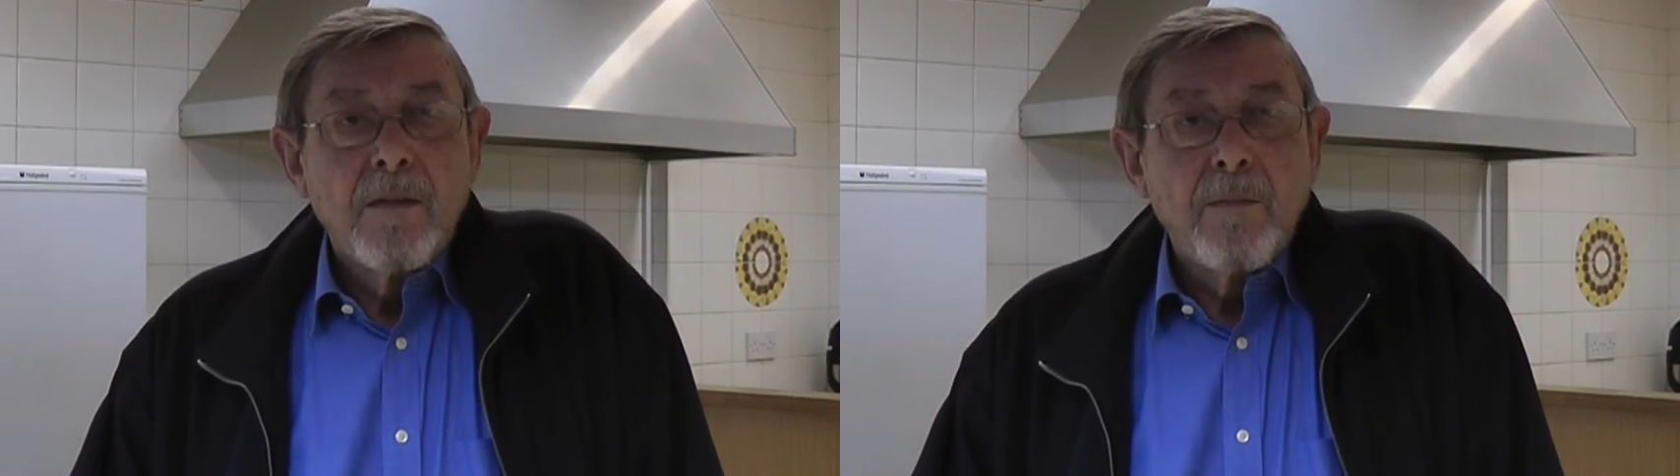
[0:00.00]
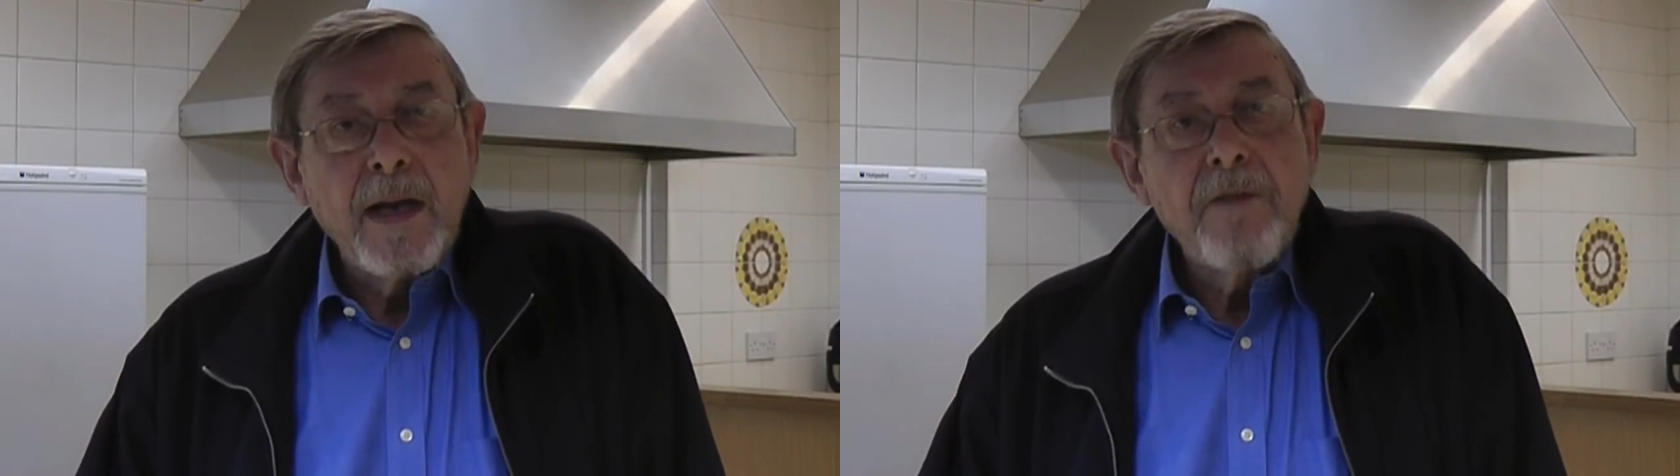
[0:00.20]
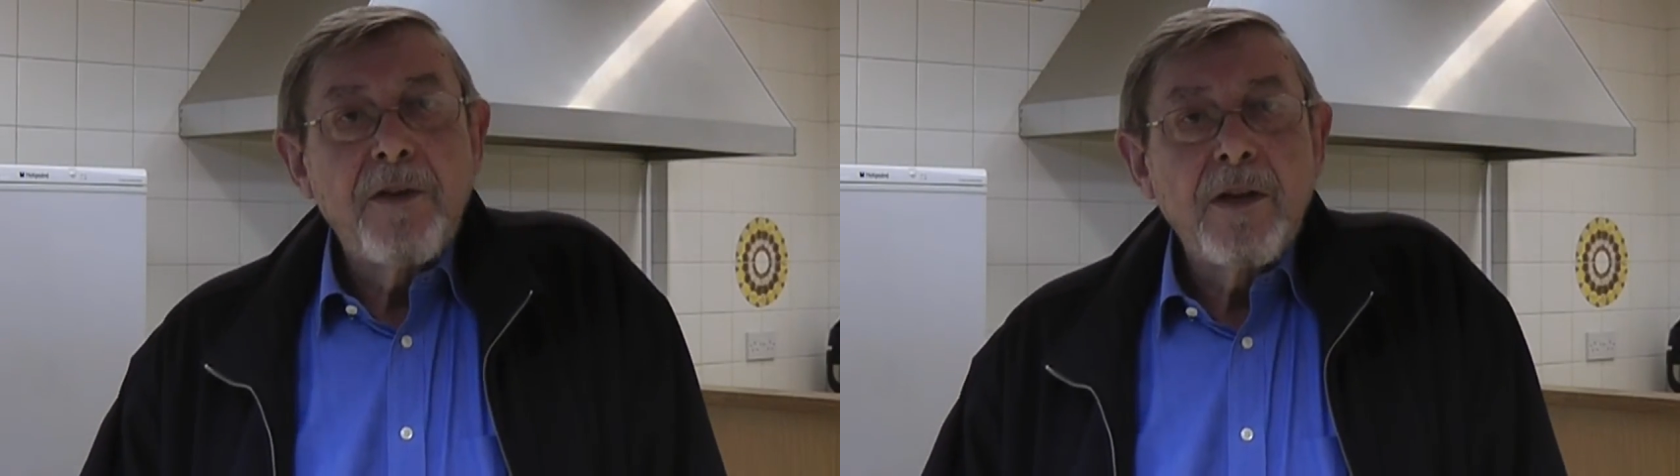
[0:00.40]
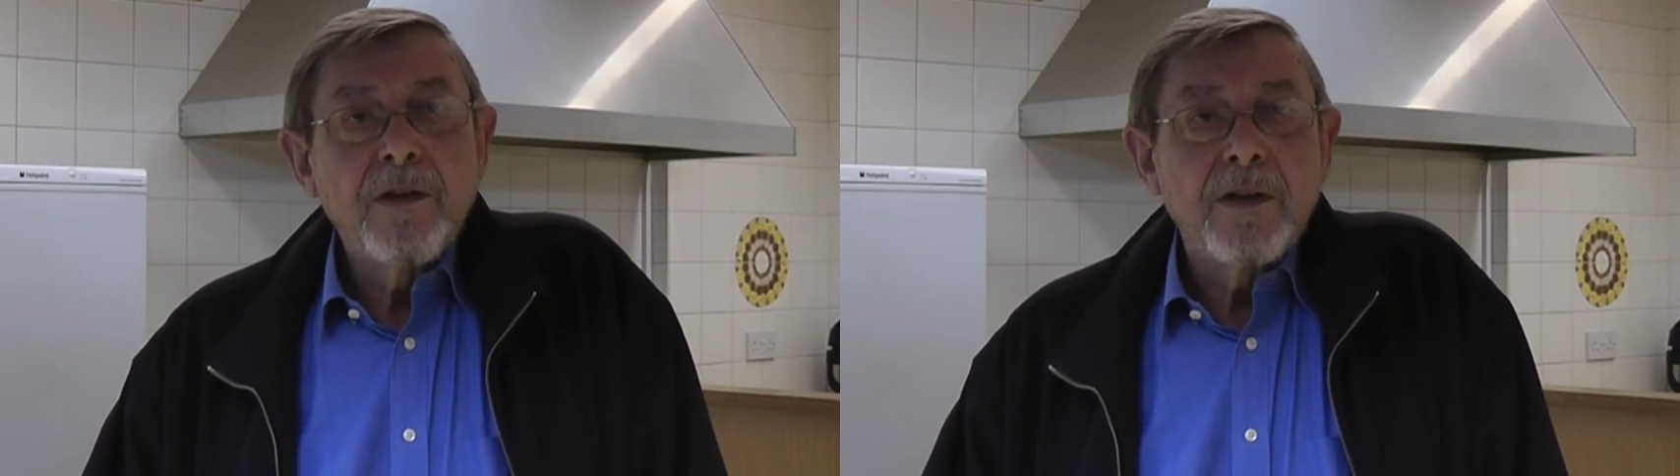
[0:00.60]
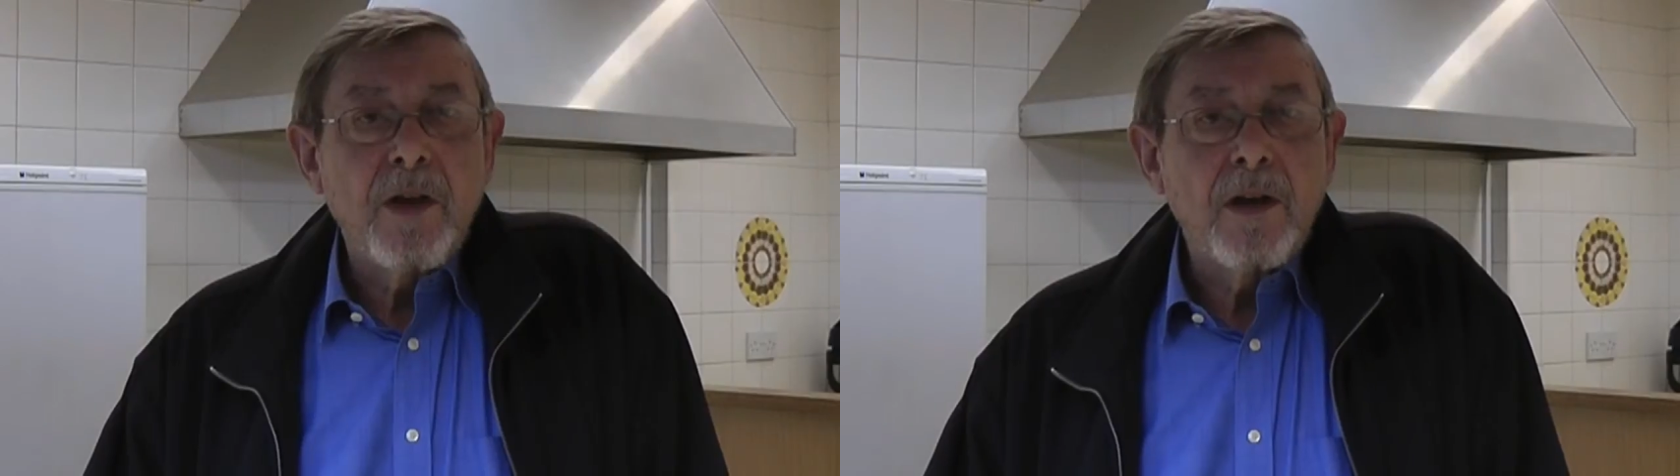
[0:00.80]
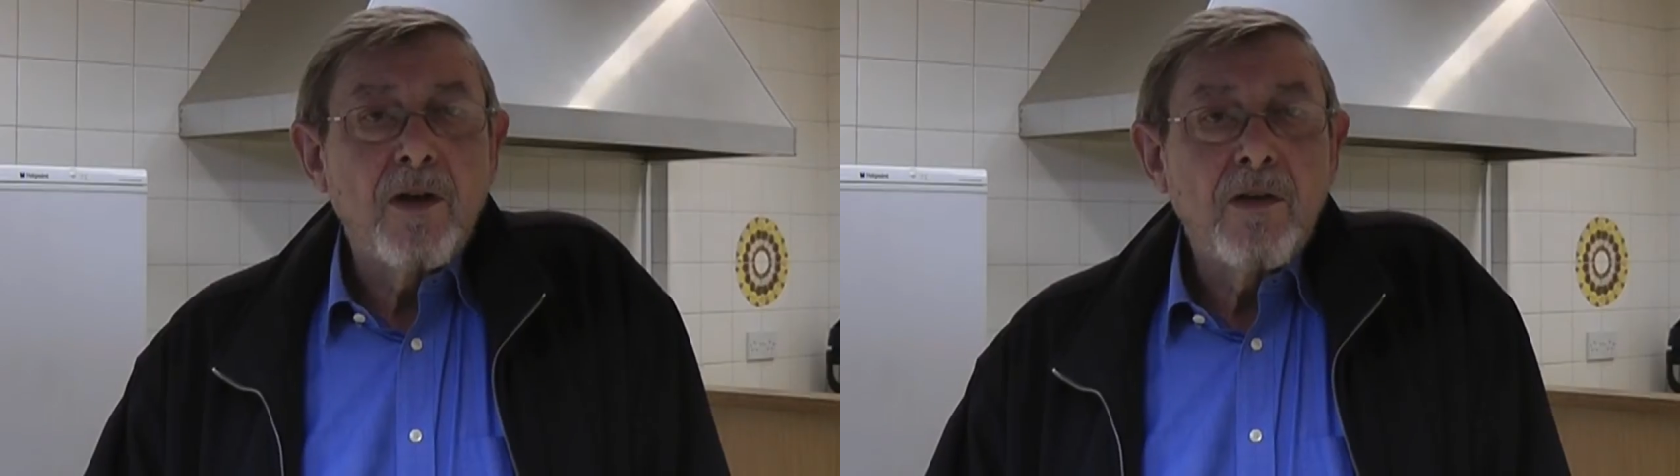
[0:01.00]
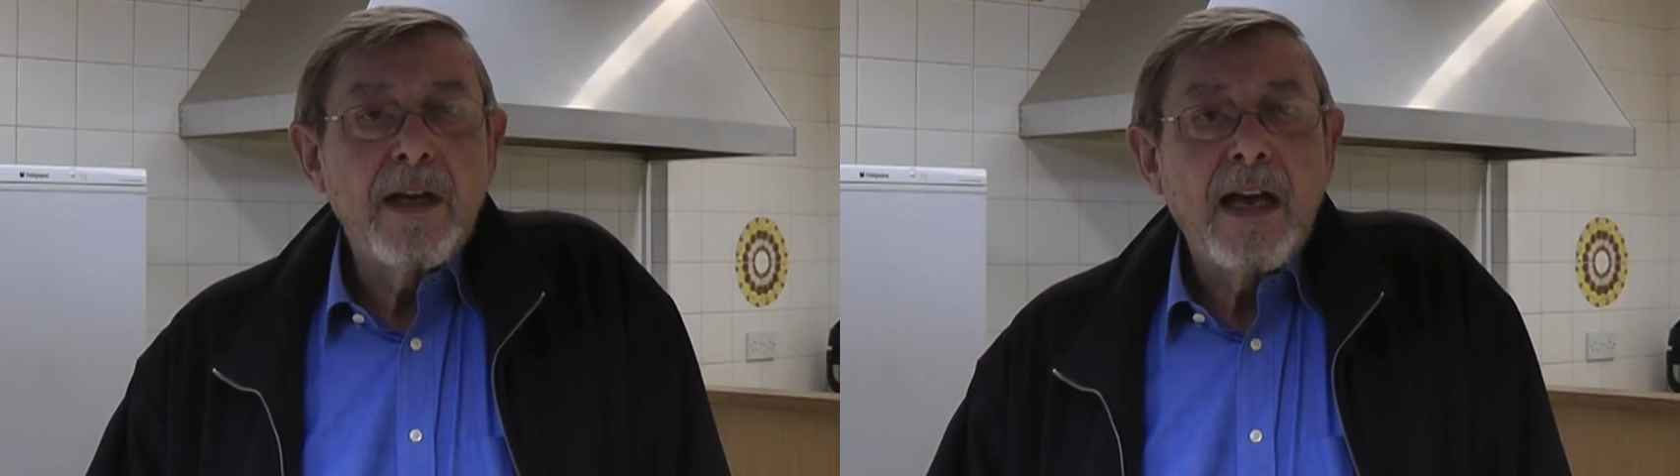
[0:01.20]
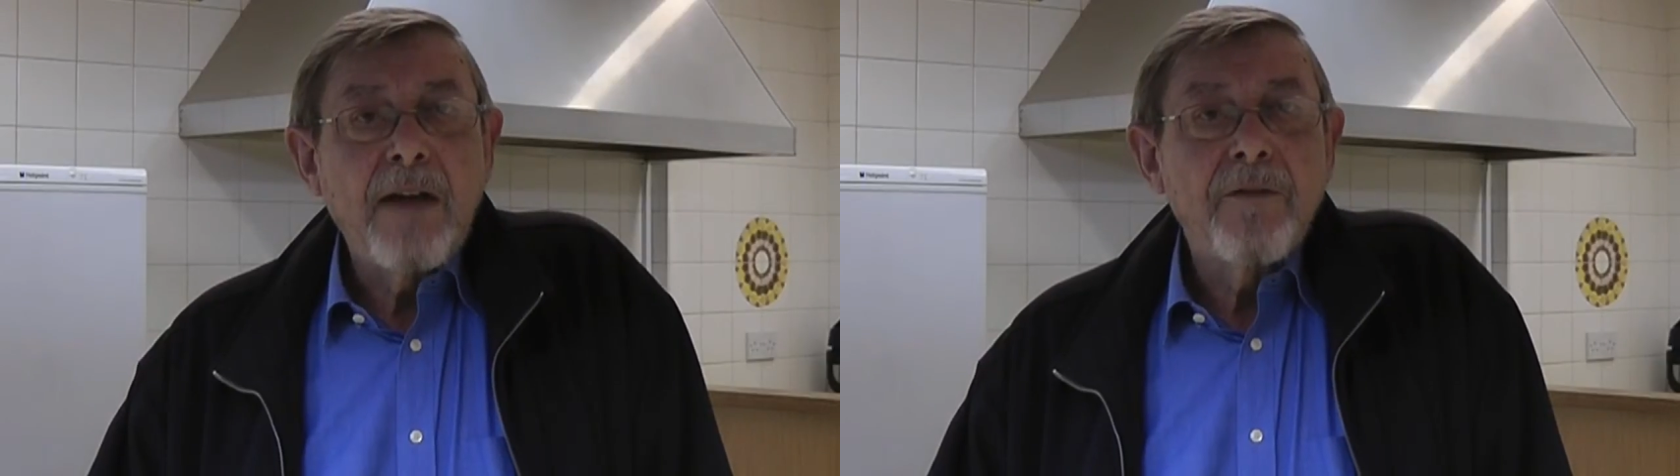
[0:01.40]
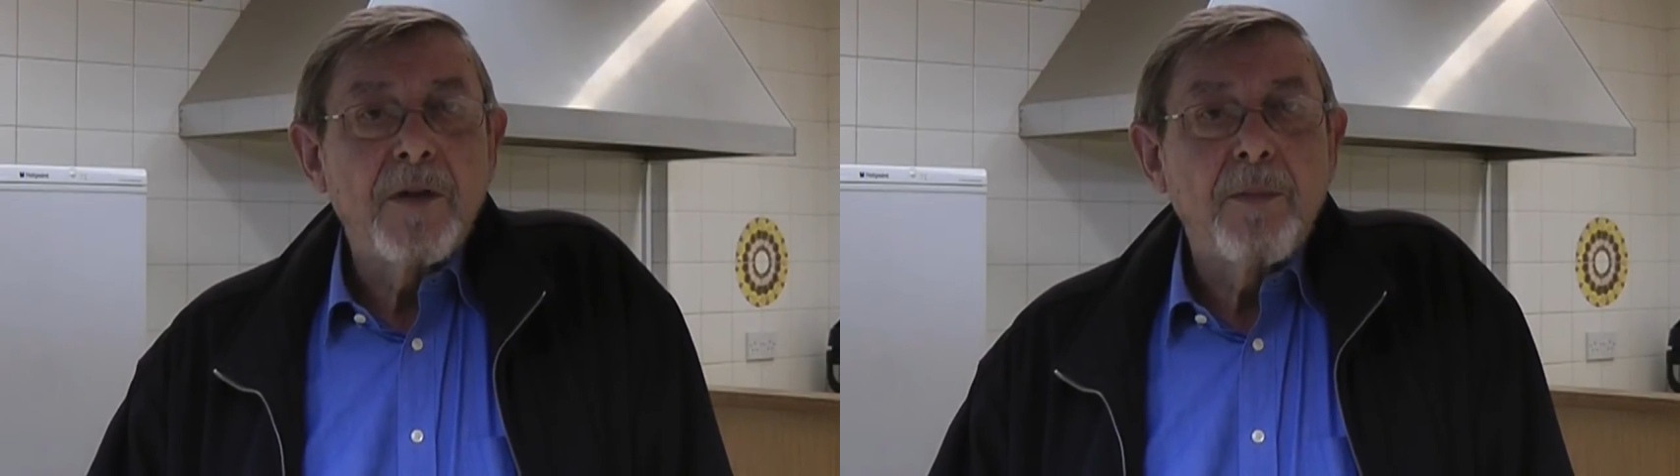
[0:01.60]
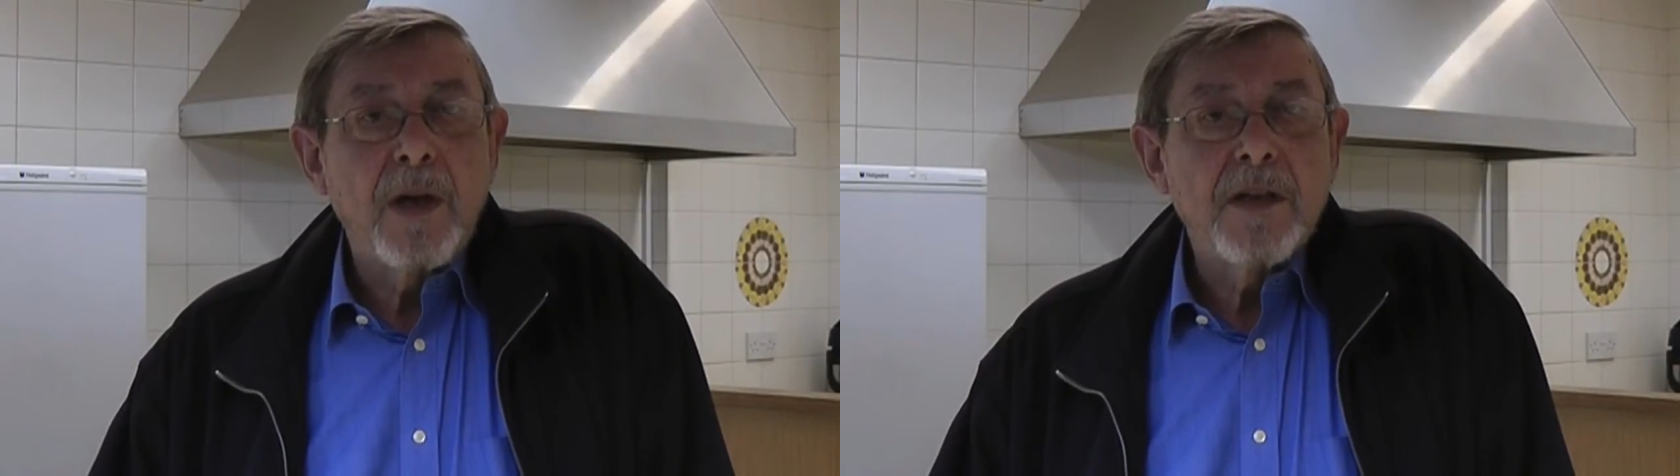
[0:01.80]
Many feel that not only have
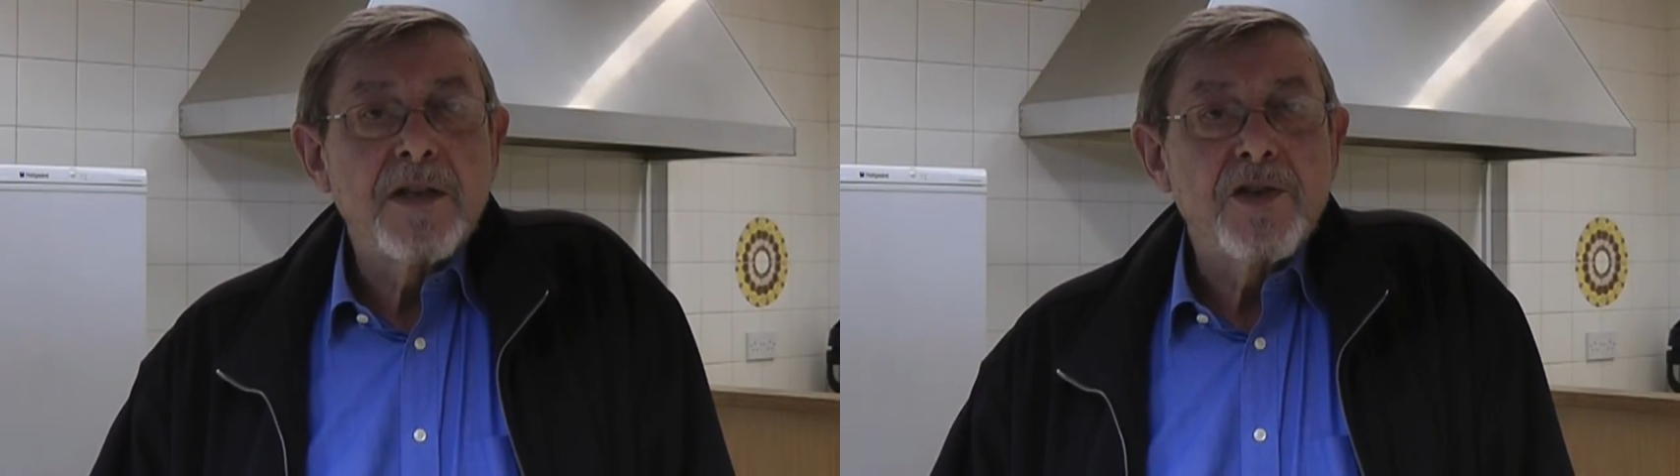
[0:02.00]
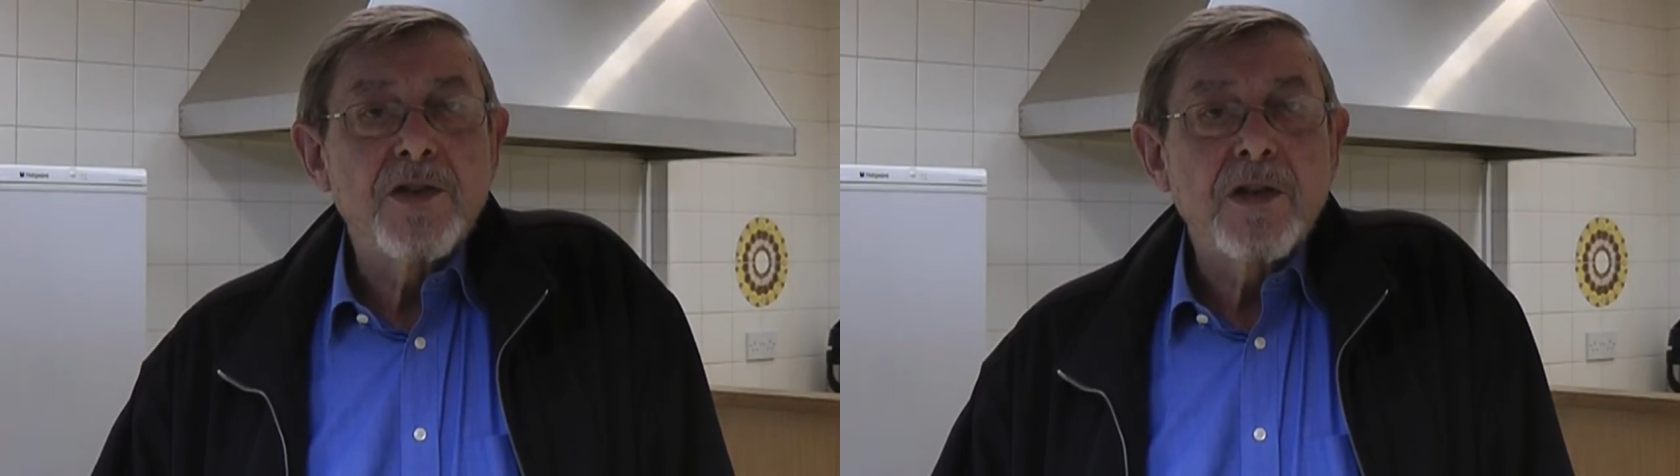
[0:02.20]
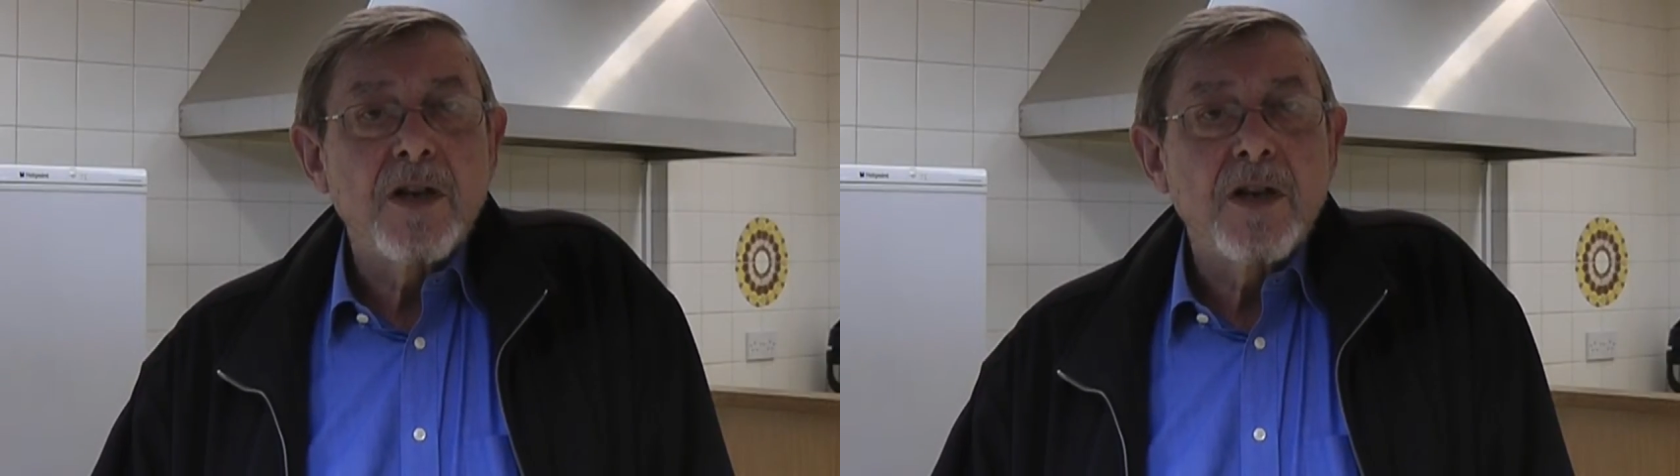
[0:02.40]
the politicians